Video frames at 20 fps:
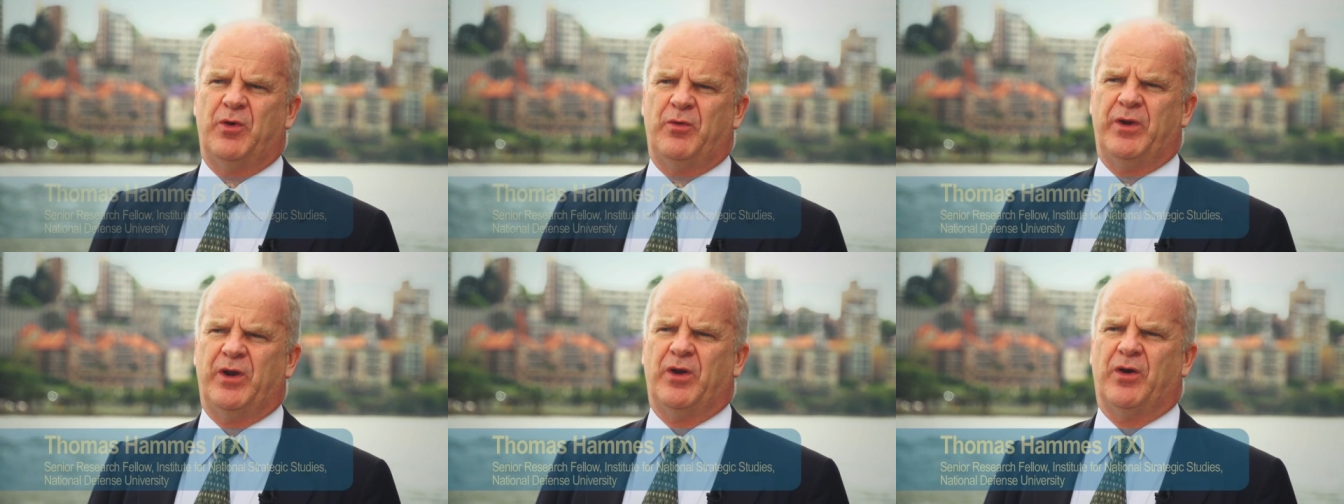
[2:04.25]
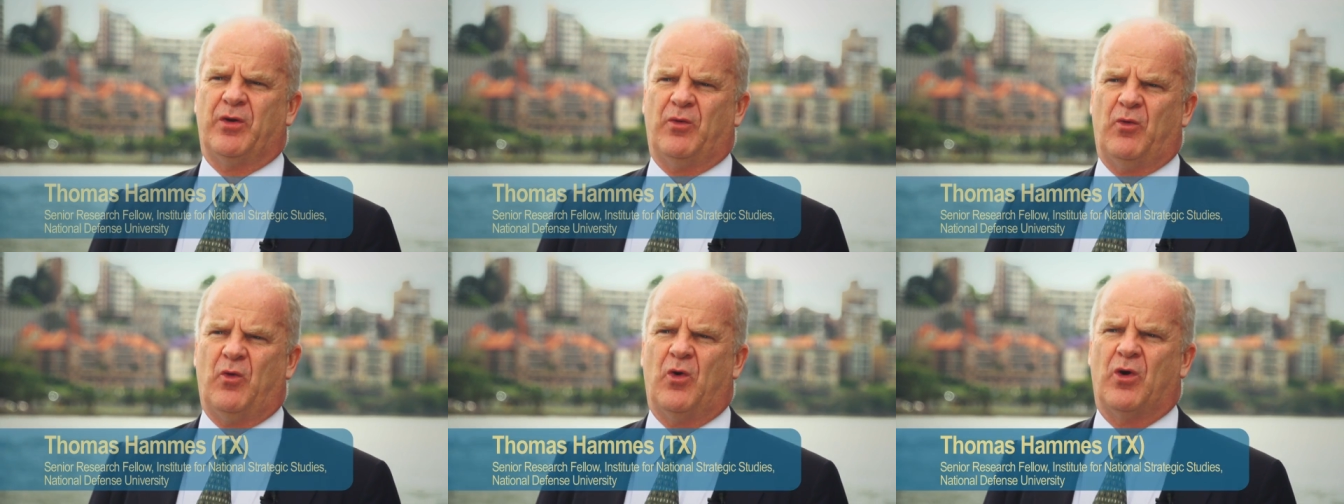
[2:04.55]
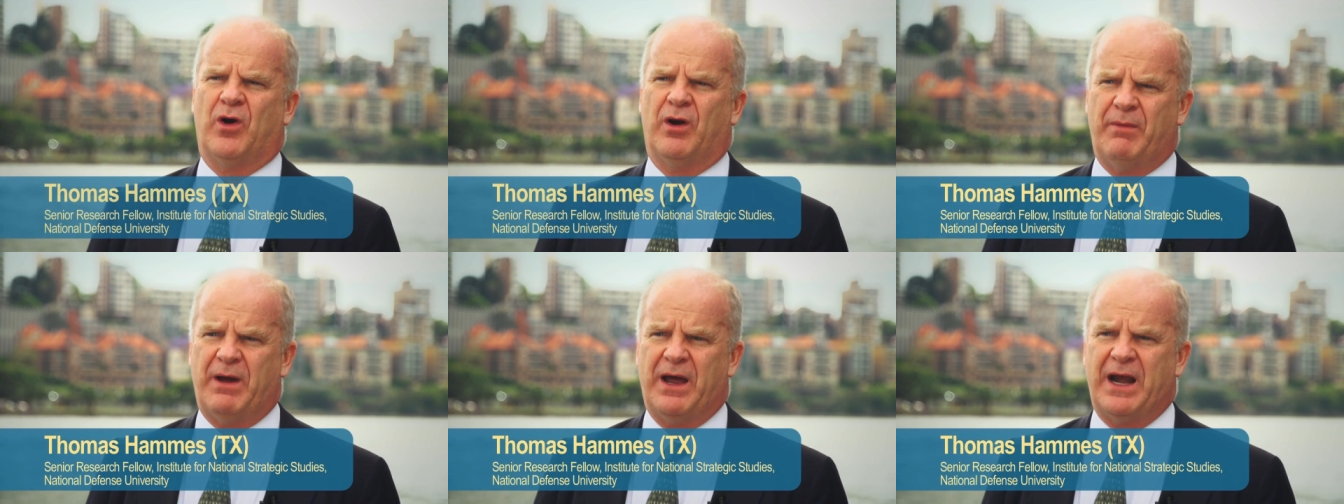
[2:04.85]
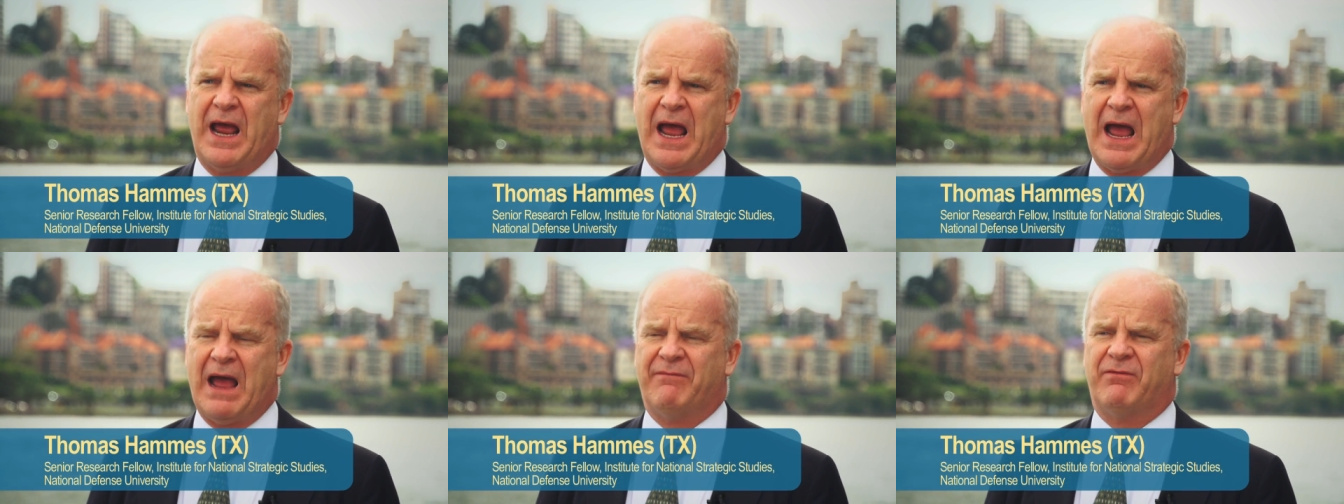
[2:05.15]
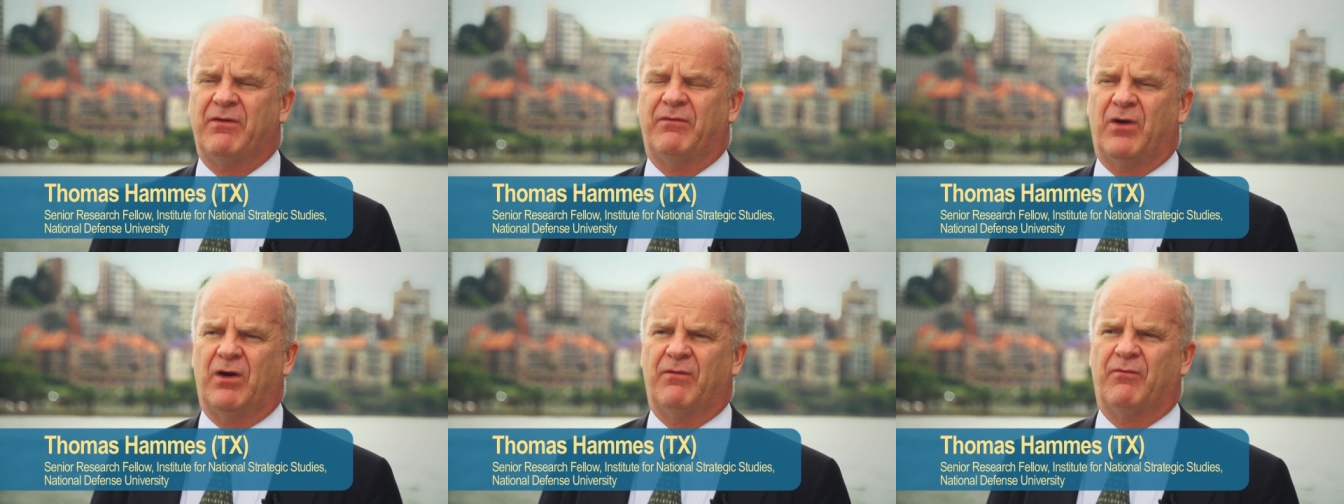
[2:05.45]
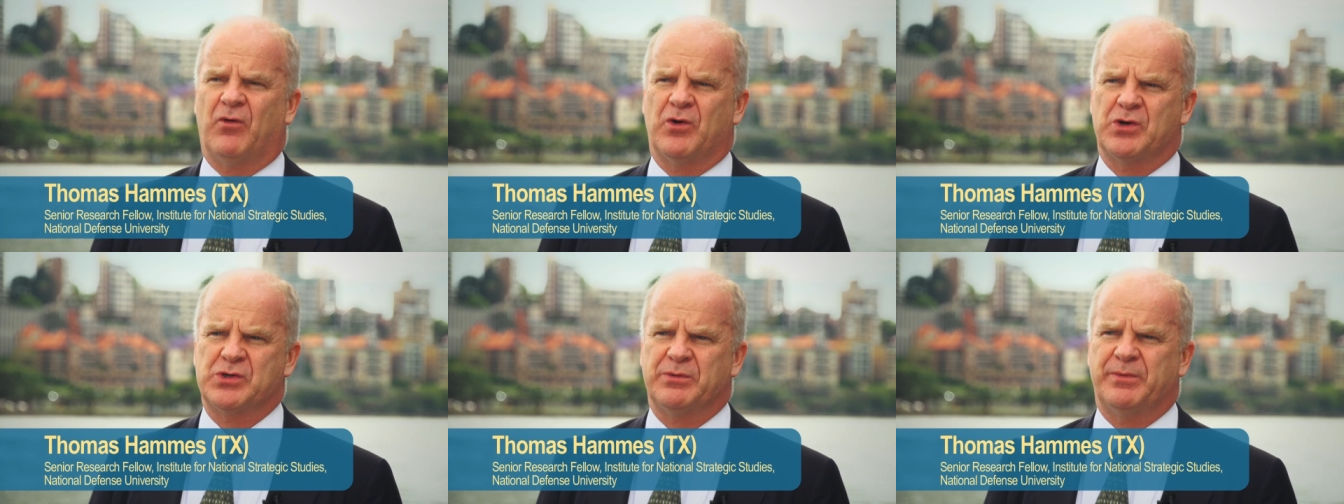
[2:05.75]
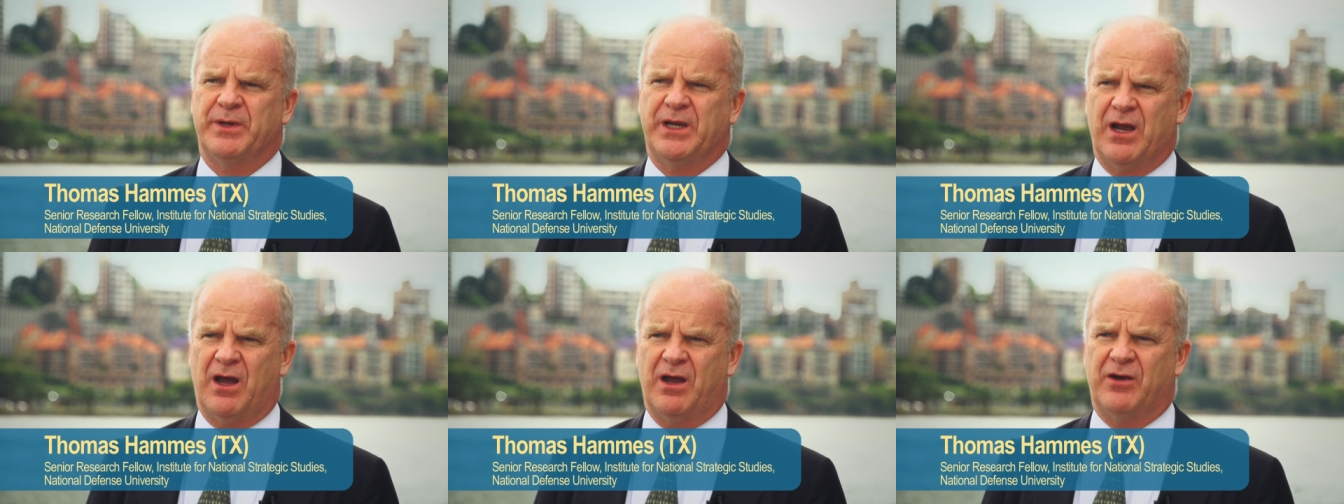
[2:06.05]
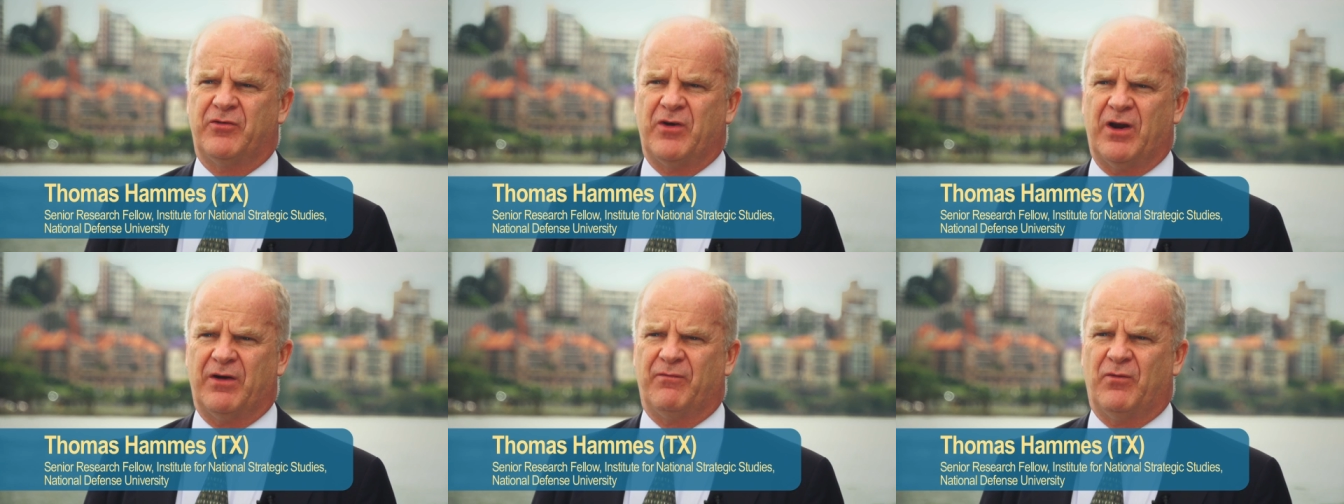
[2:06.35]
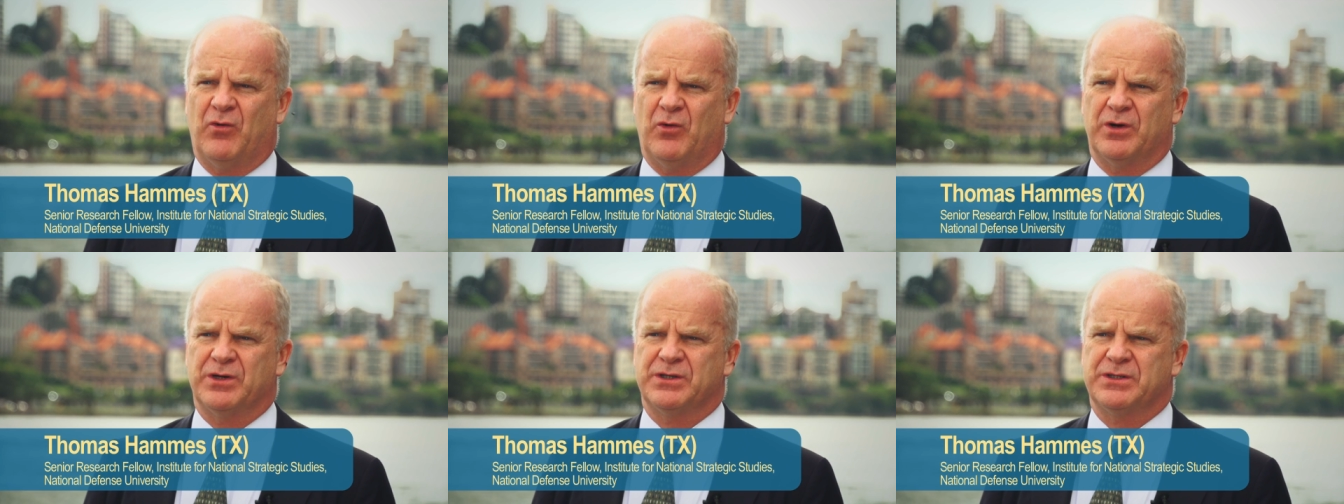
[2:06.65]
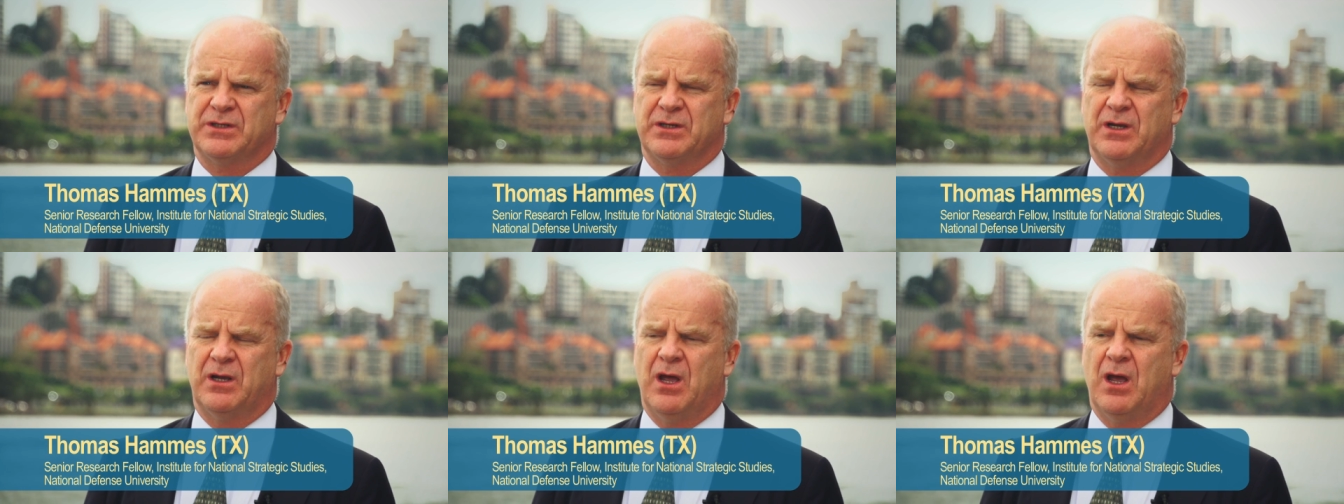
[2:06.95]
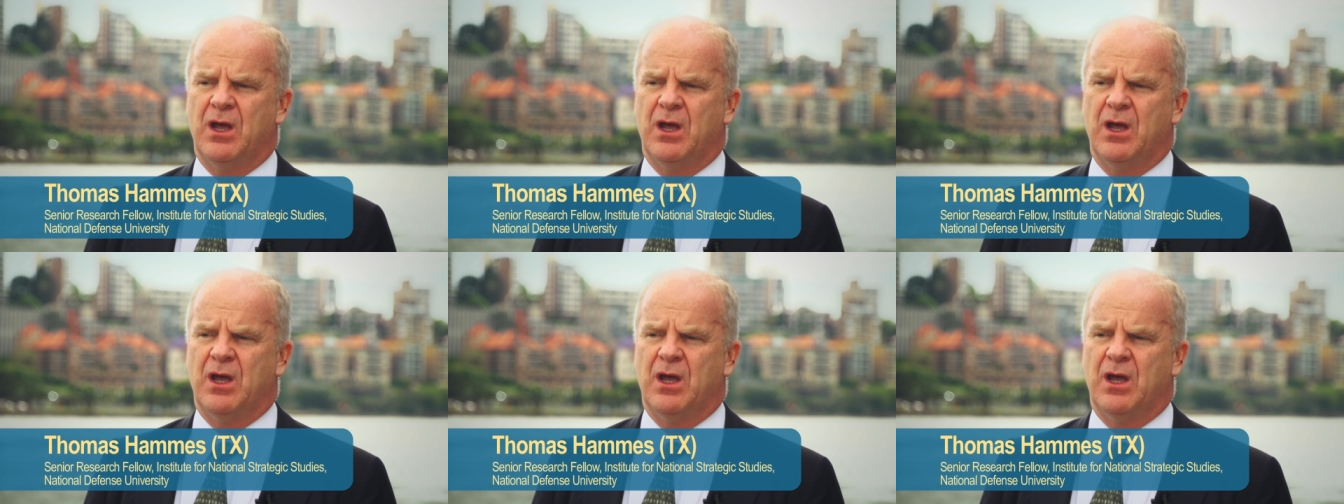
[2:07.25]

when we go to war about half of our force will be contract force.